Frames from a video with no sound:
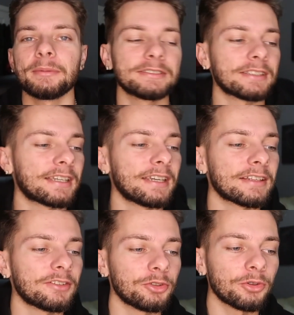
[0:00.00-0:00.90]
He's the king
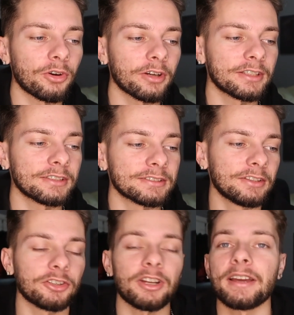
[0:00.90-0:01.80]
in New York because
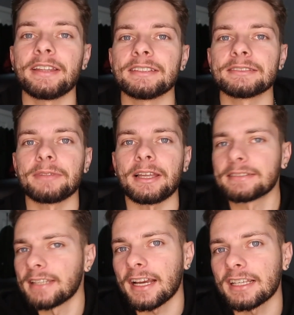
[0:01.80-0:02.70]
they're not in his
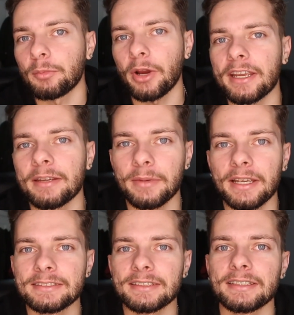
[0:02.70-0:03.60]
like tax bracket
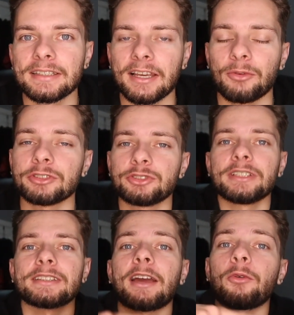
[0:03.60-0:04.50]
basically. Like once you
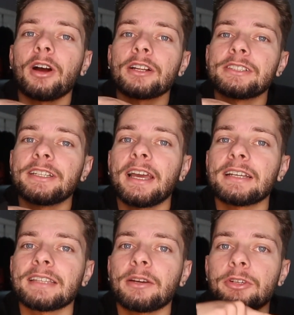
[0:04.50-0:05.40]
get that watch he
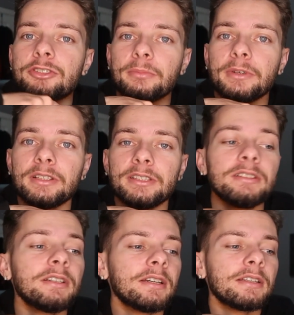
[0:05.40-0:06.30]
has, that Richard Mille,
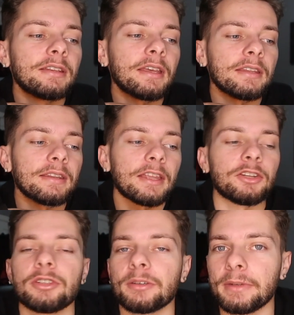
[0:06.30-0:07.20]
then then
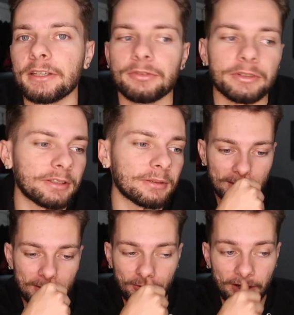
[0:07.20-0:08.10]
you could beef with him.
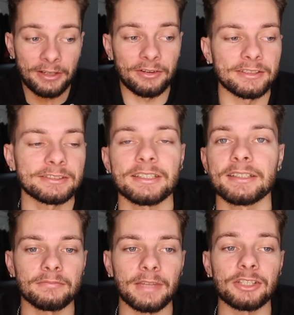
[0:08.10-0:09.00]
And right here he
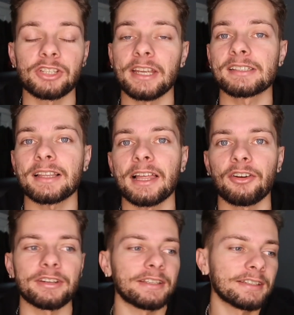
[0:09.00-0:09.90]
said they chase
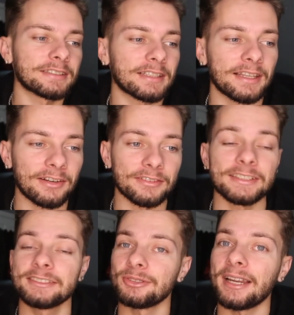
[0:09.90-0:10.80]
clout and he is clout.
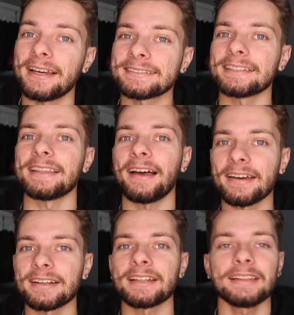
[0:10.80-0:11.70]
This dude has a
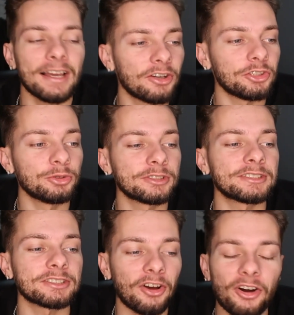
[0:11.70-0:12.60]
lot of clout. You
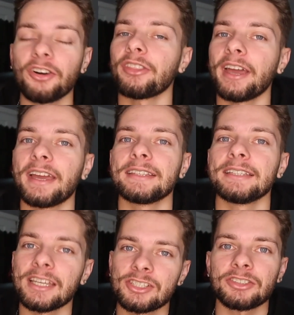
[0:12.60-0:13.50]
saw that
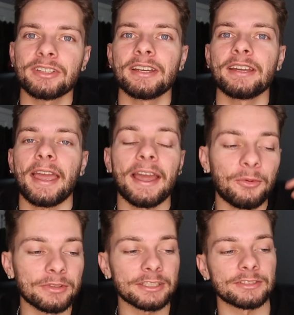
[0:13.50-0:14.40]
yesterday
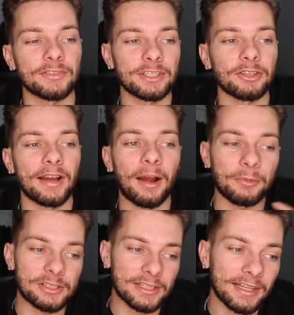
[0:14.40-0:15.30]
and with this video how
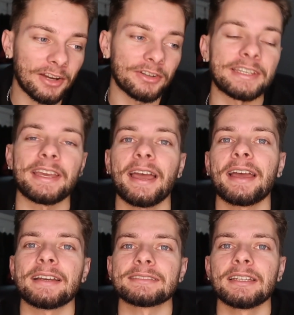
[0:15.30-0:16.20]
much clout he
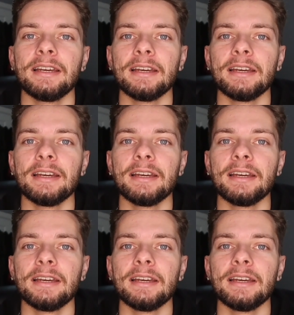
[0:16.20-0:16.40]
has.